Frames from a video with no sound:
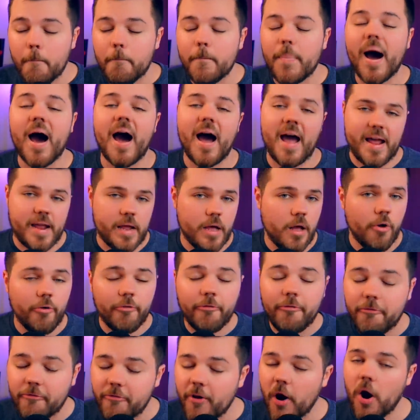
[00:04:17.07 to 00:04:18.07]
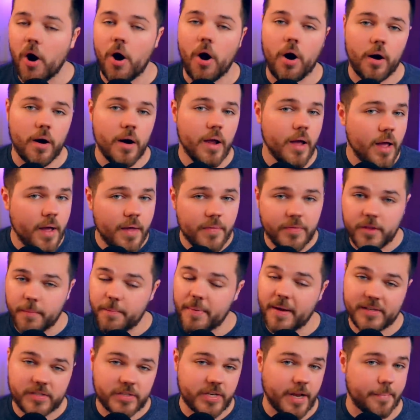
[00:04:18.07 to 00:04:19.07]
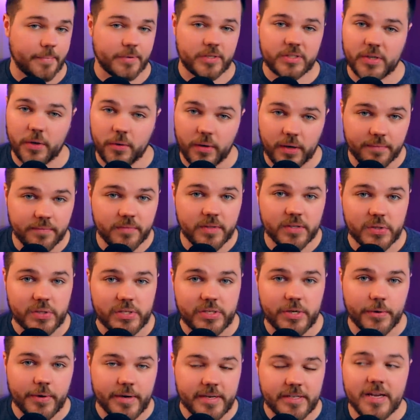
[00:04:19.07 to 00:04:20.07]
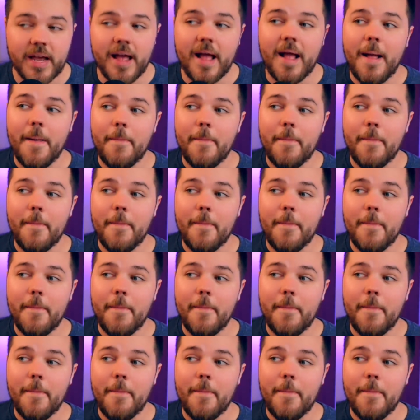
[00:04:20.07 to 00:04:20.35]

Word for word: by far the best episode of this series.